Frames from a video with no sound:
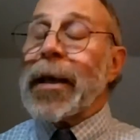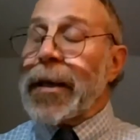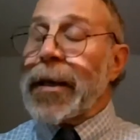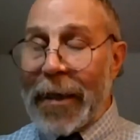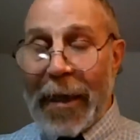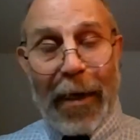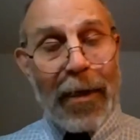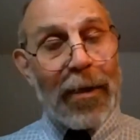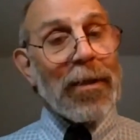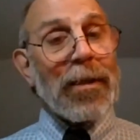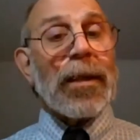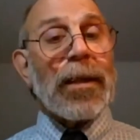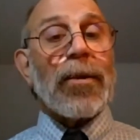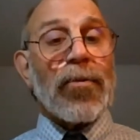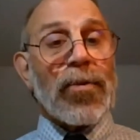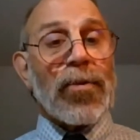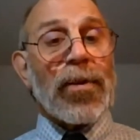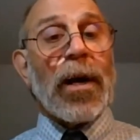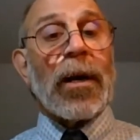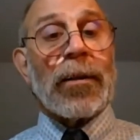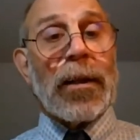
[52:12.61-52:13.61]
Yes,
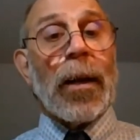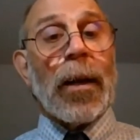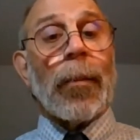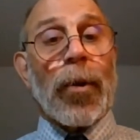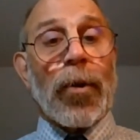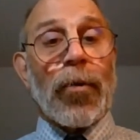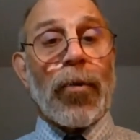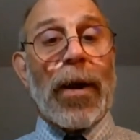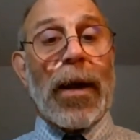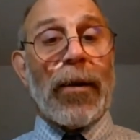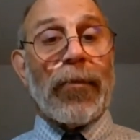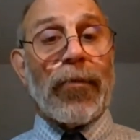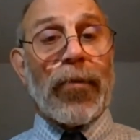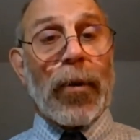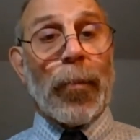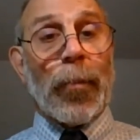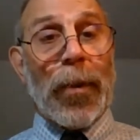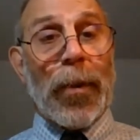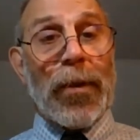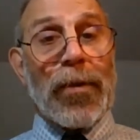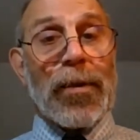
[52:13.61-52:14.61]
there's a
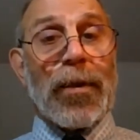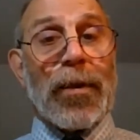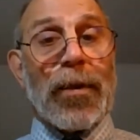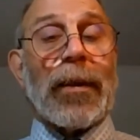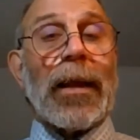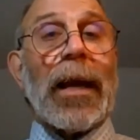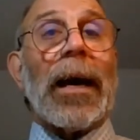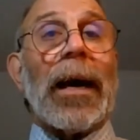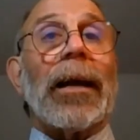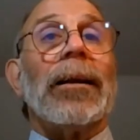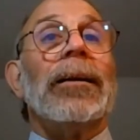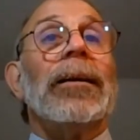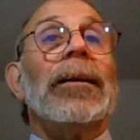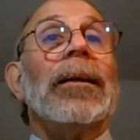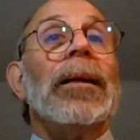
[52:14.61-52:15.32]
demographic piece to that,